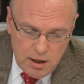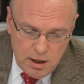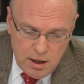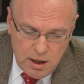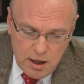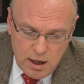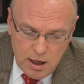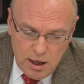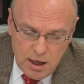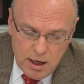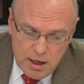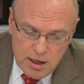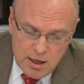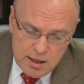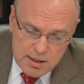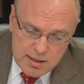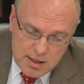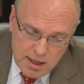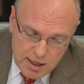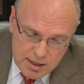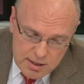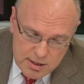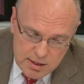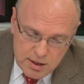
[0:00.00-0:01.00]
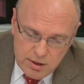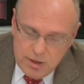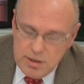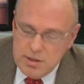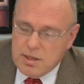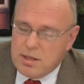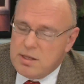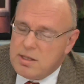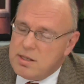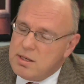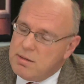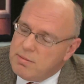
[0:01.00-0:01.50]
In a sense, there is
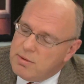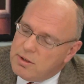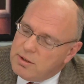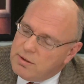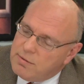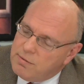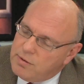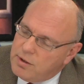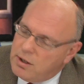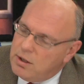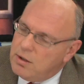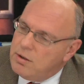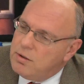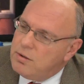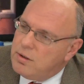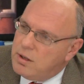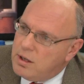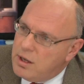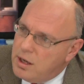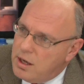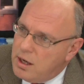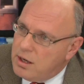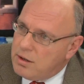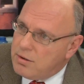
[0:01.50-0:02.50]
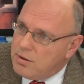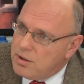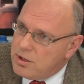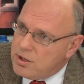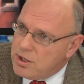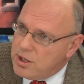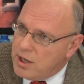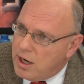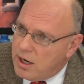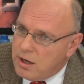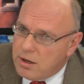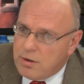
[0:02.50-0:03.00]
a similar view in
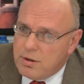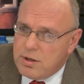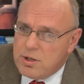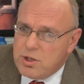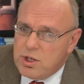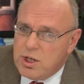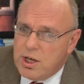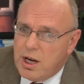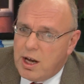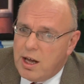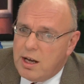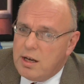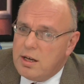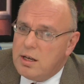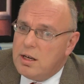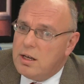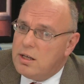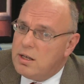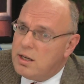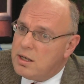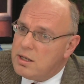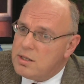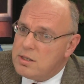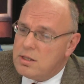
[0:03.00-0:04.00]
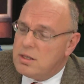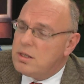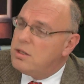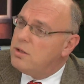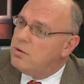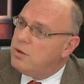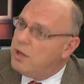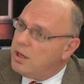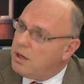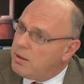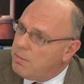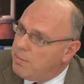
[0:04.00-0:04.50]
Christianity. Christianity does, you
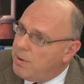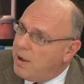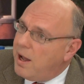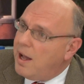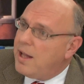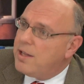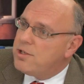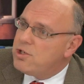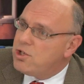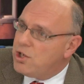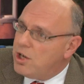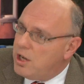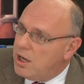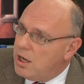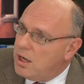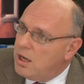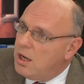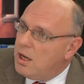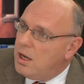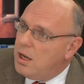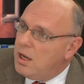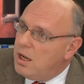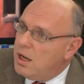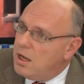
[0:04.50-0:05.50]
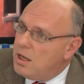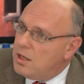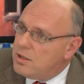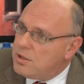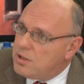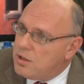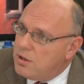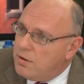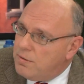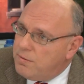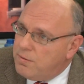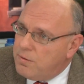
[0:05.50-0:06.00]
hear pace and
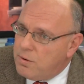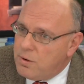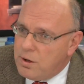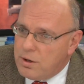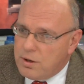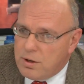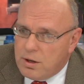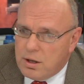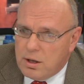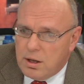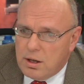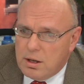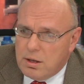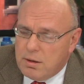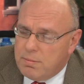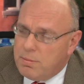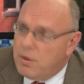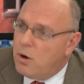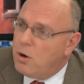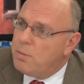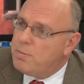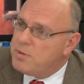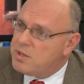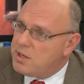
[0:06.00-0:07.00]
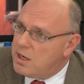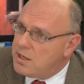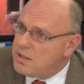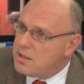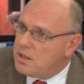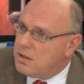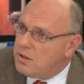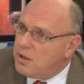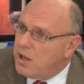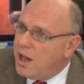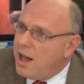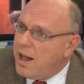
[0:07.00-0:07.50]
so forth, the Pope says it
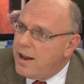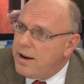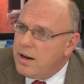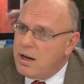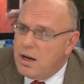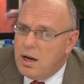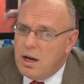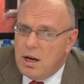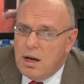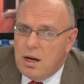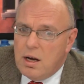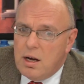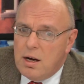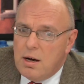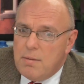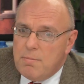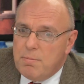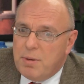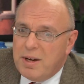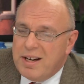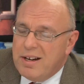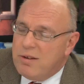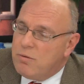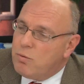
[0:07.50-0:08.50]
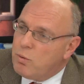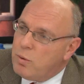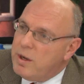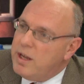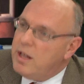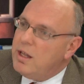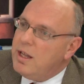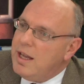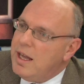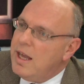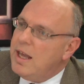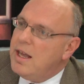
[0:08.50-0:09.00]
a lot, but it
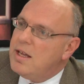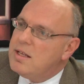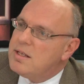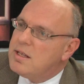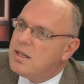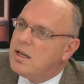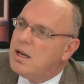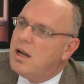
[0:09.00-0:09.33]
really is